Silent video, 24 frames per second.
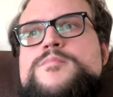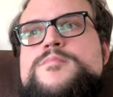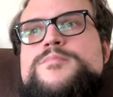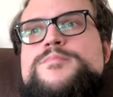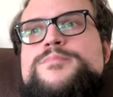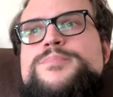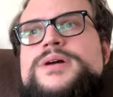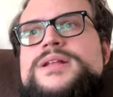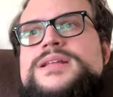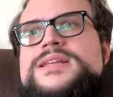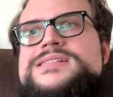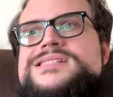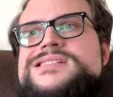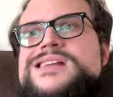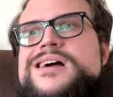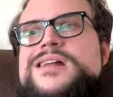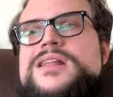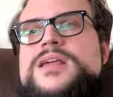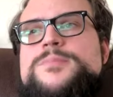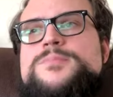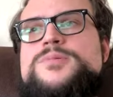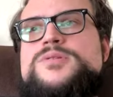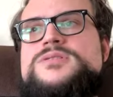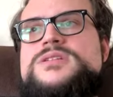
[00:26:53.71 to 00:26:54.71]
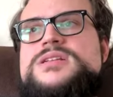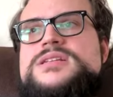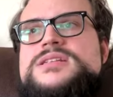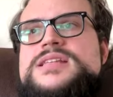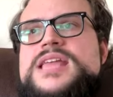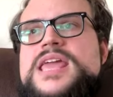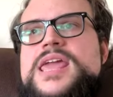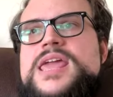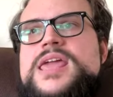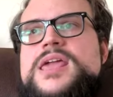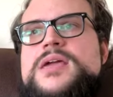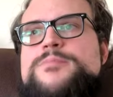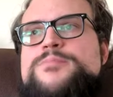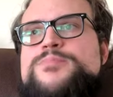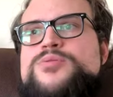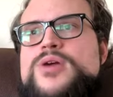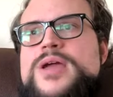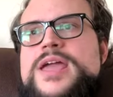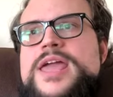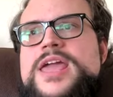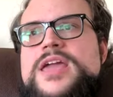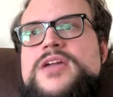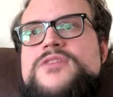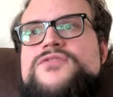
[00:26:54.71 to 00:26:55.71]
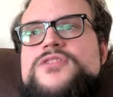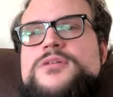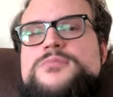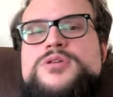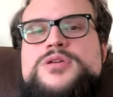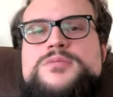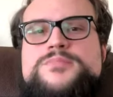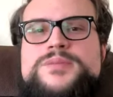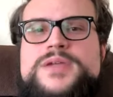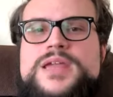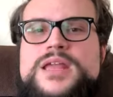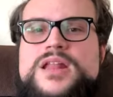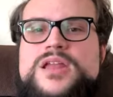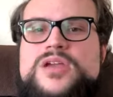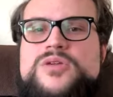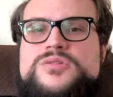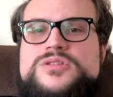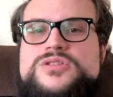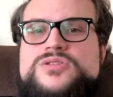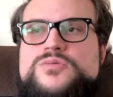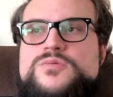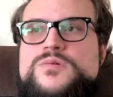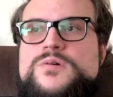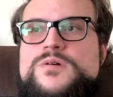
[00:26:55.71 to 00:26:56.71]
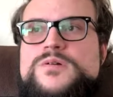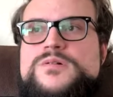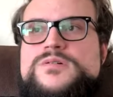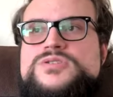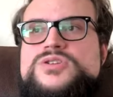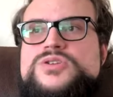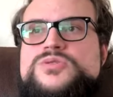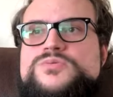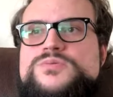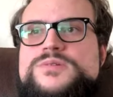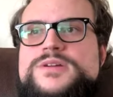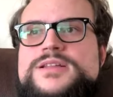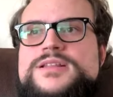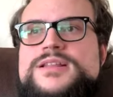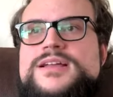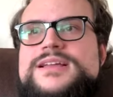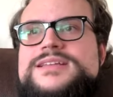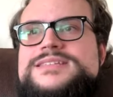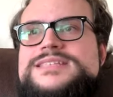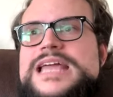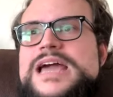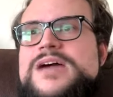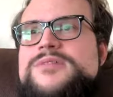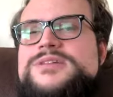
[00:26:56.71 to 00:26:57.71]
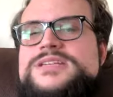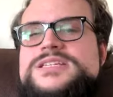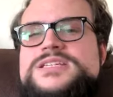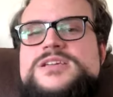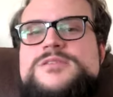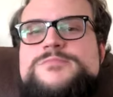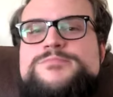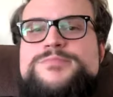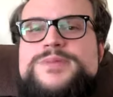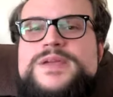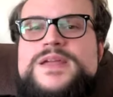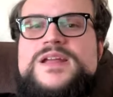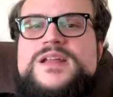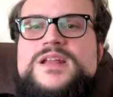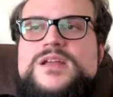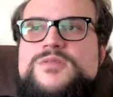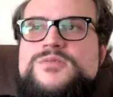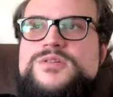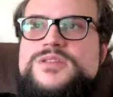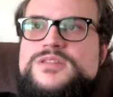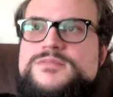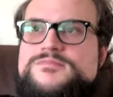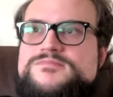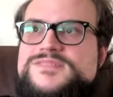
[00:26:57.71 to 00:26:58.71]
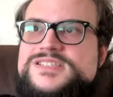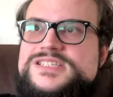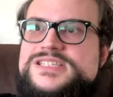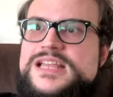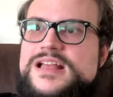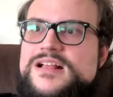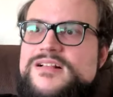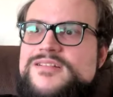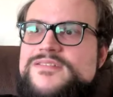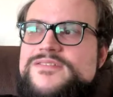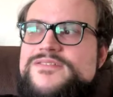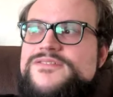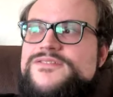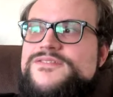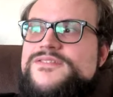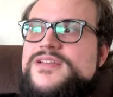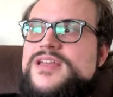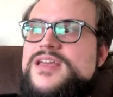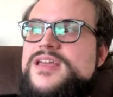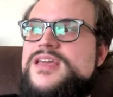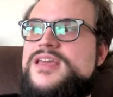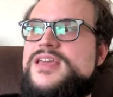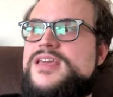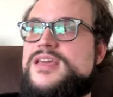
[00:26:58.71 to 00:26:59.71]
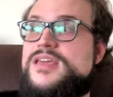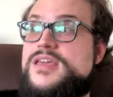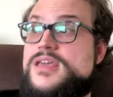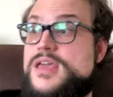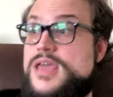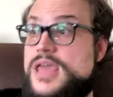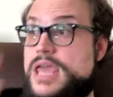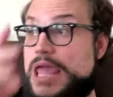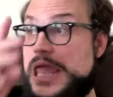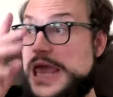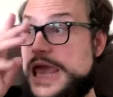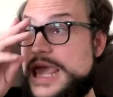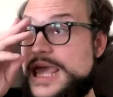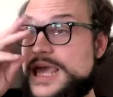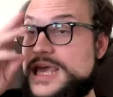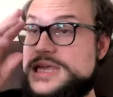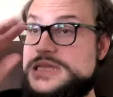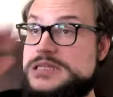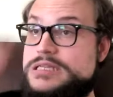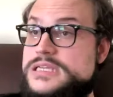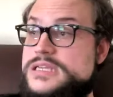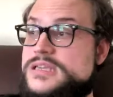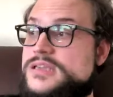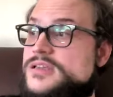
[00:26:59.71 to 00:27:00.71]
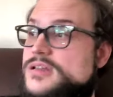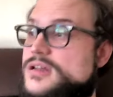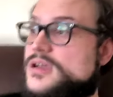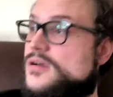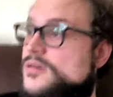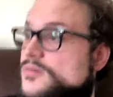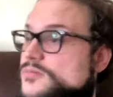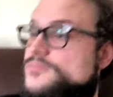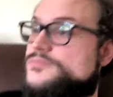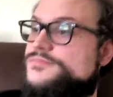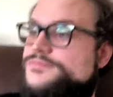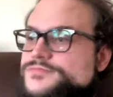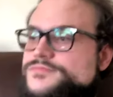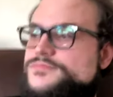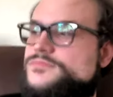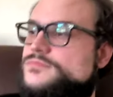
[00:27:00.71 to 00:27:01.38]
But he's not able to take a break from competing with the world to realize how he's competing with himself. And, you know,